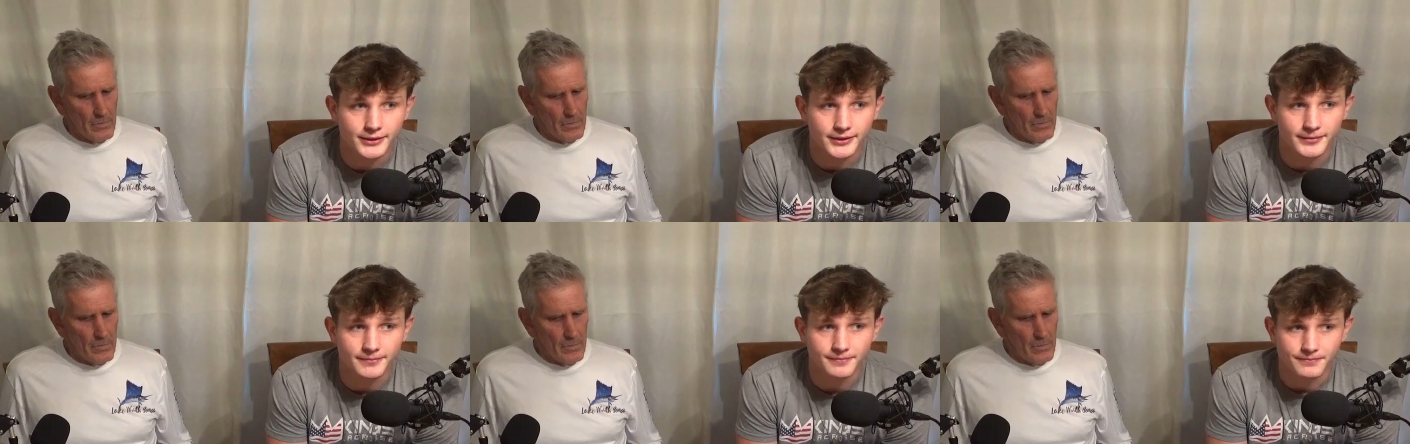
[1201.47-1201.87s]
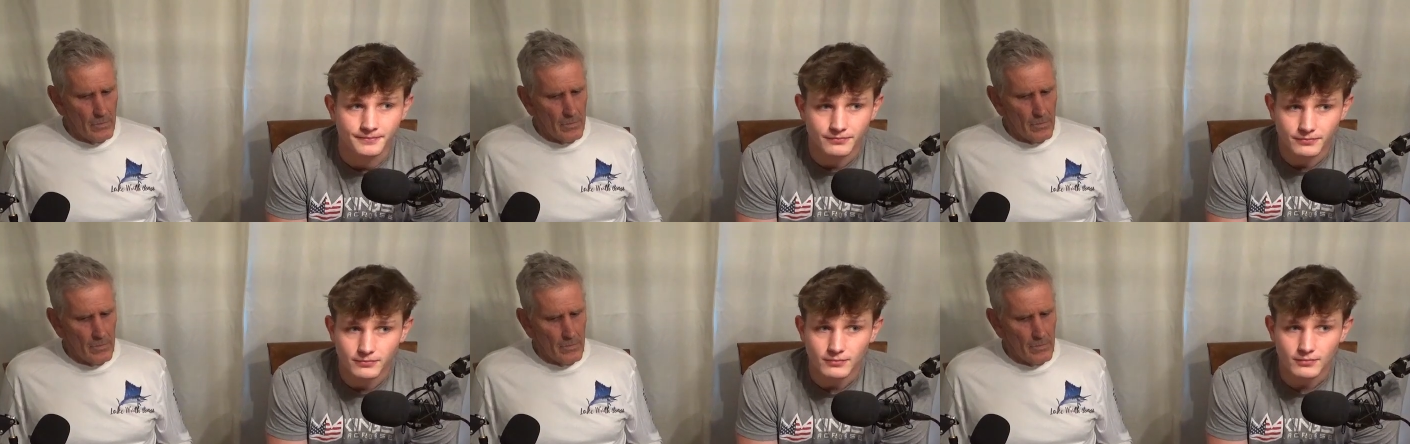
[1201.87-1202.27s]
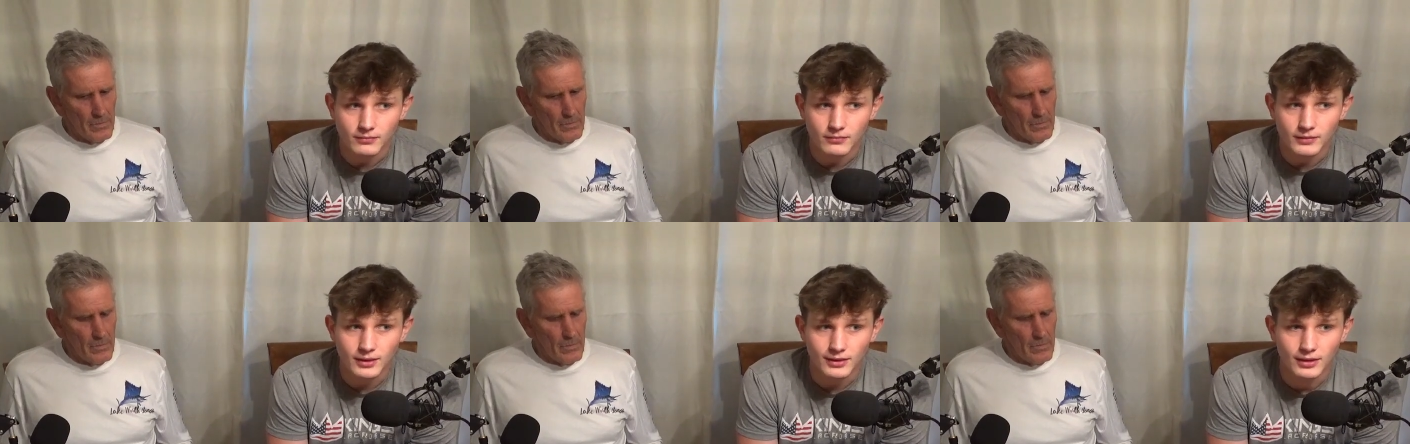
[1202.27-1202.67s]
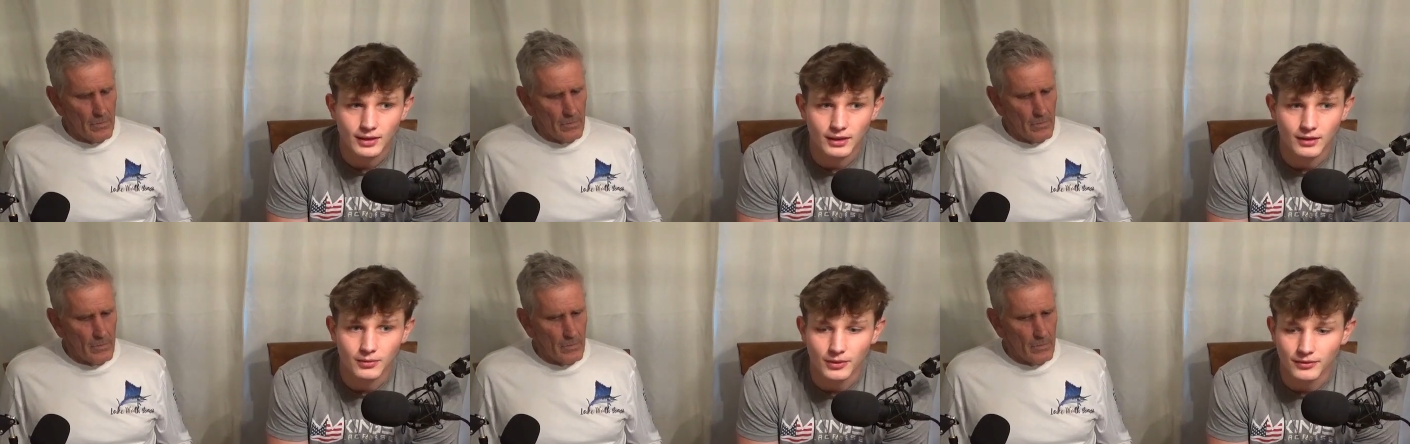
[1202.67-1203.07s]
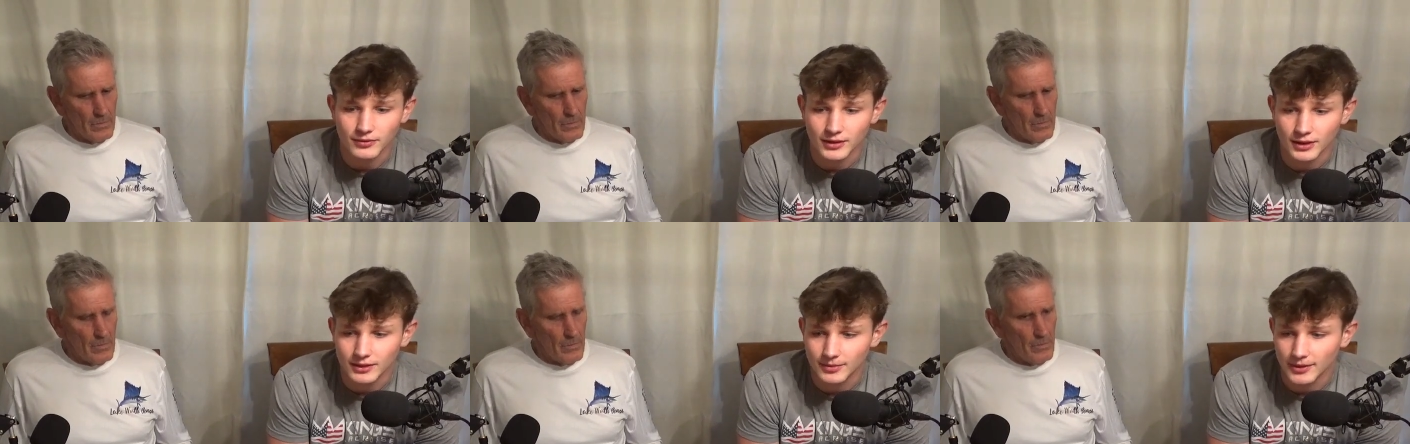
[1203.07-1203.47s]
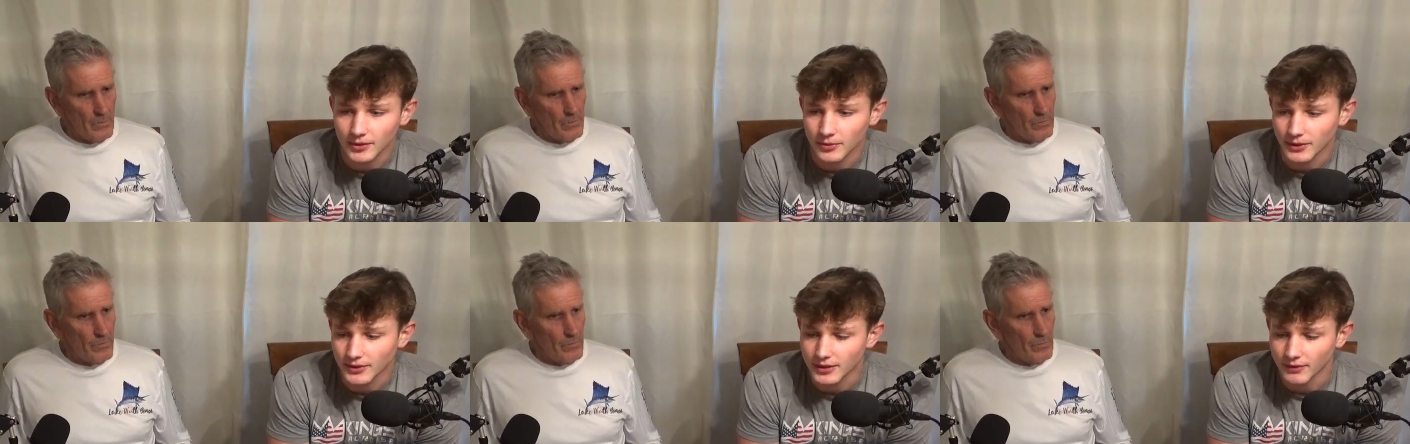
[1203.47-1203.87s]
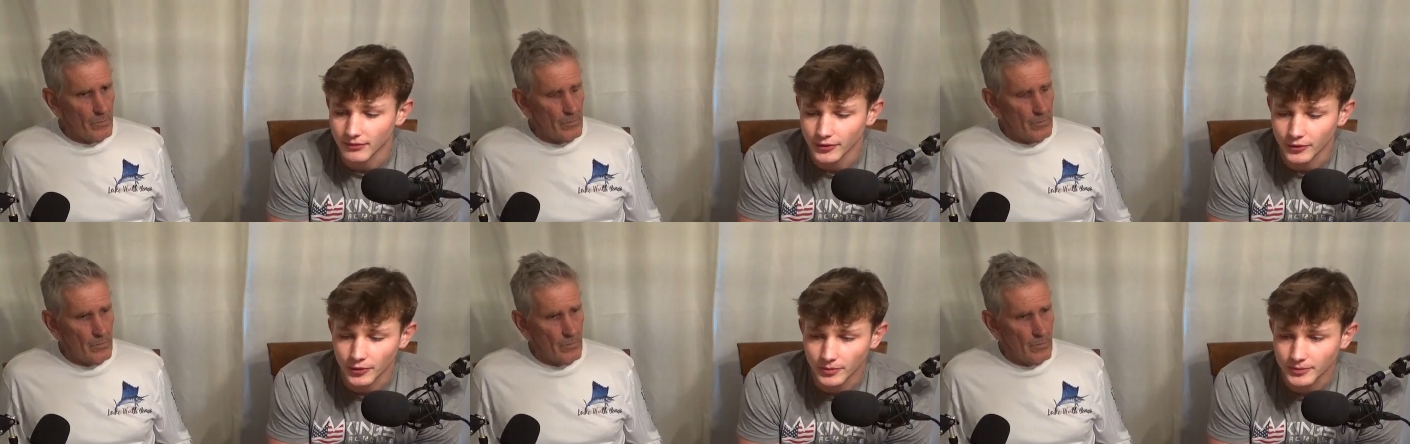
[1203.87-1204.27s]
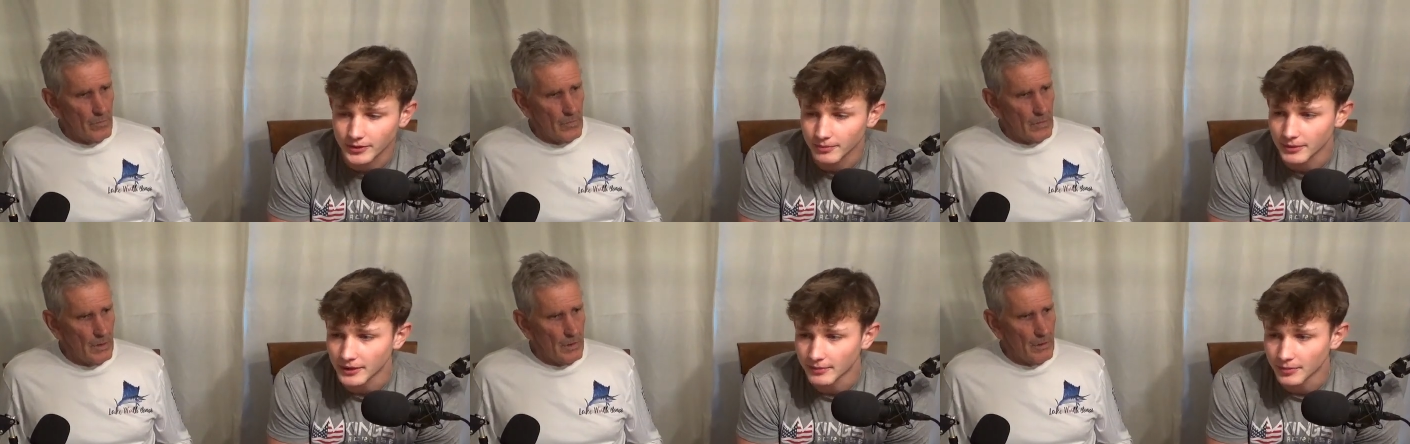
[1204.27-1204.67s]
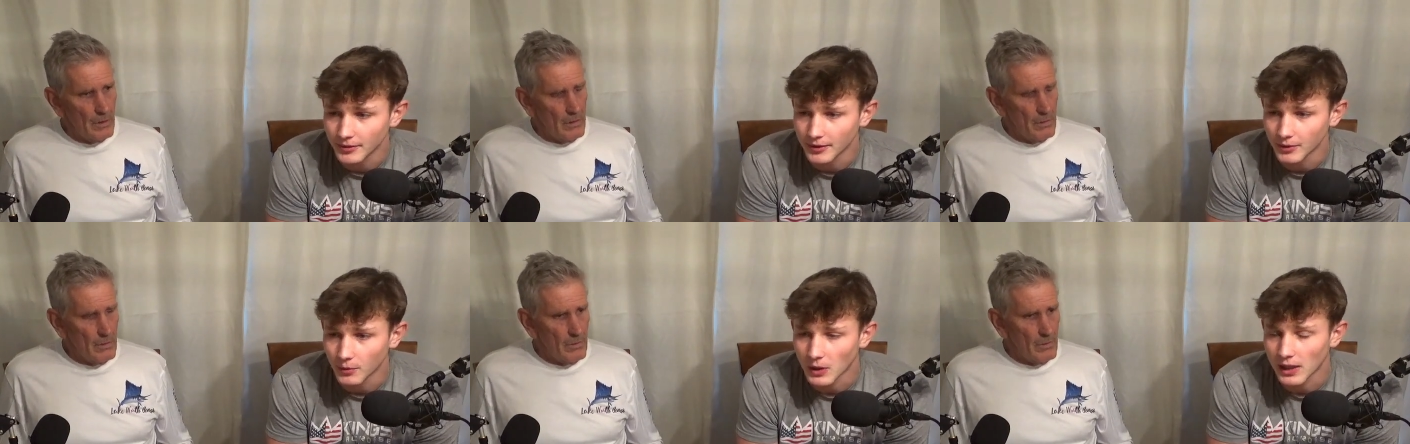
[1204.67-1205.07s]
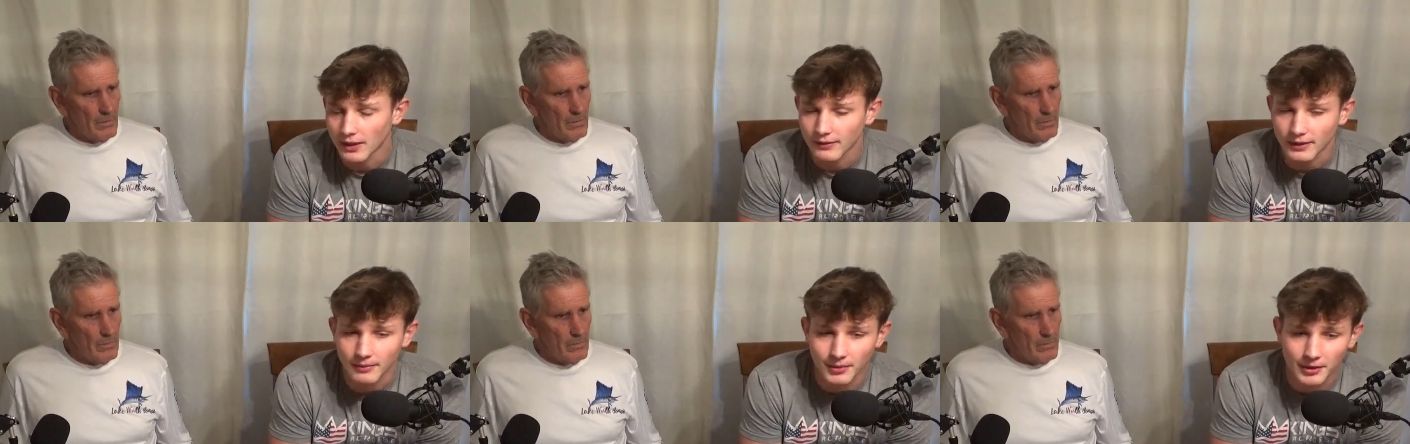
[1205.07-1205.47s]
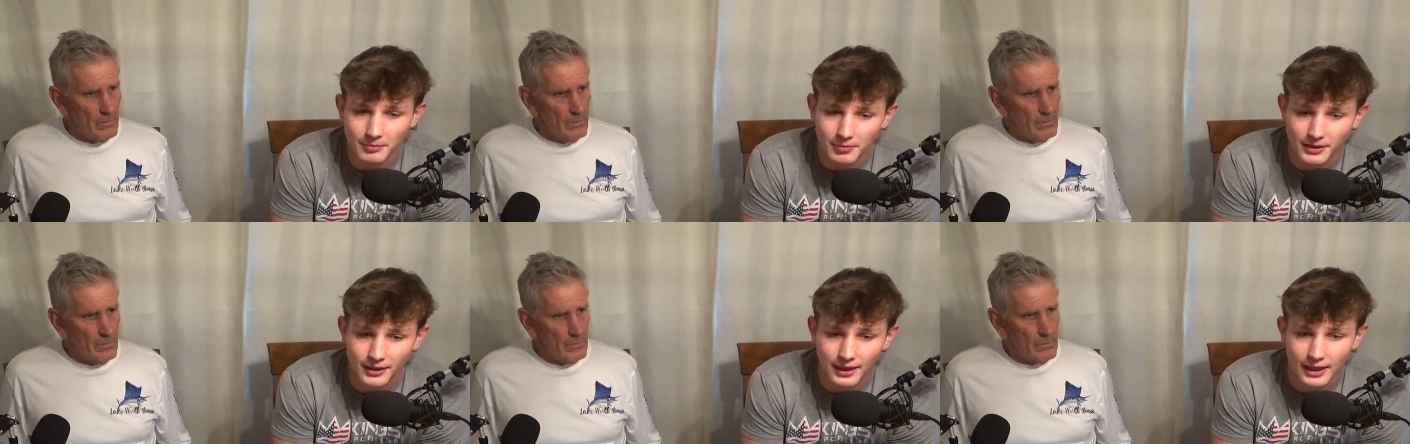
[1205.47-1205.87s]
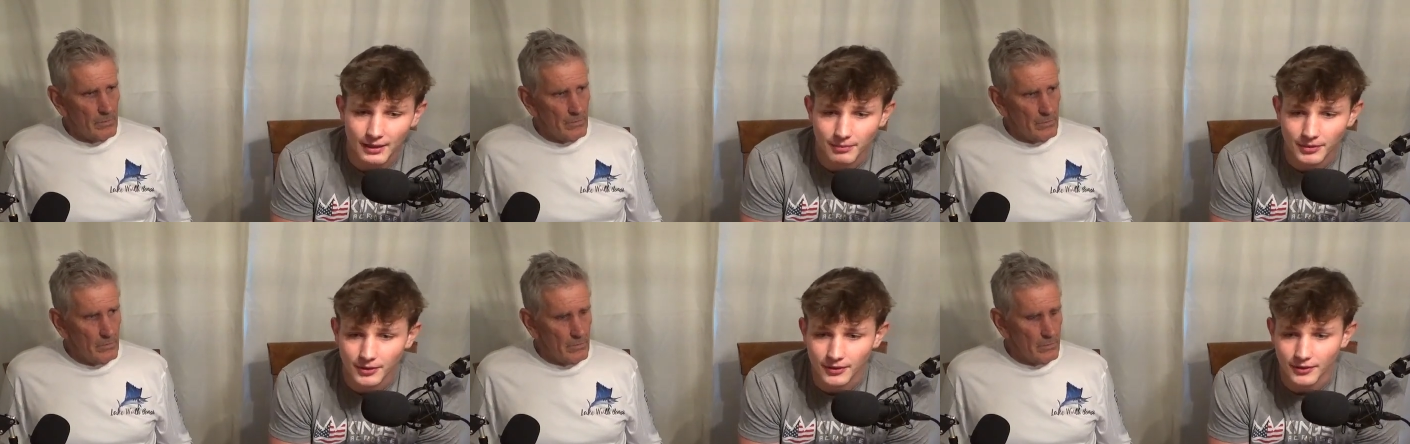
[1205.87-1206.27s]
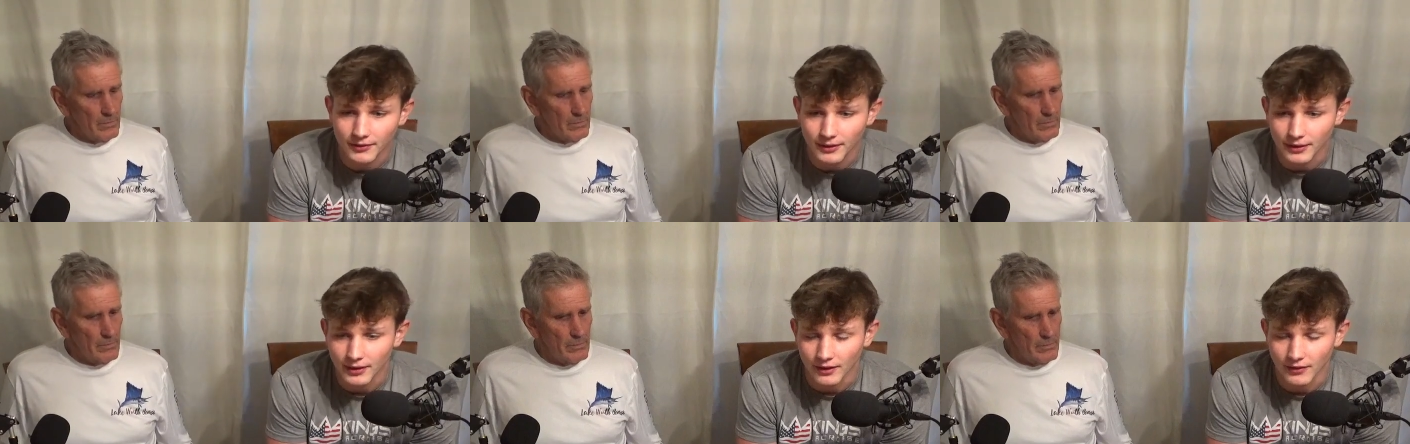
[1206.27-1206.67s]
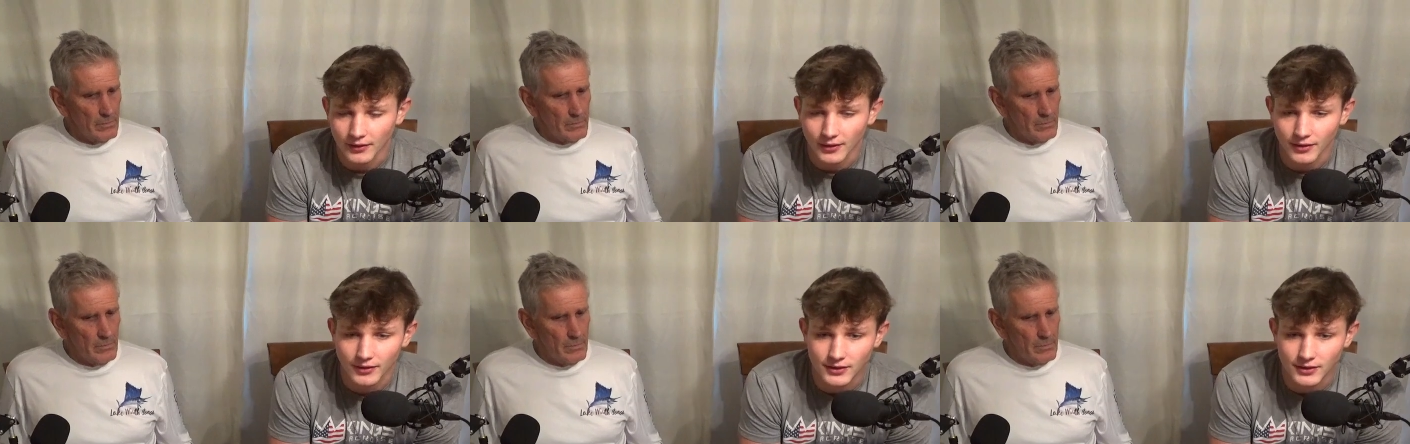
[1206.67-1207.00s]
Speaker 1: and uh, we've talked about with different groups of people and why they might be happier than others.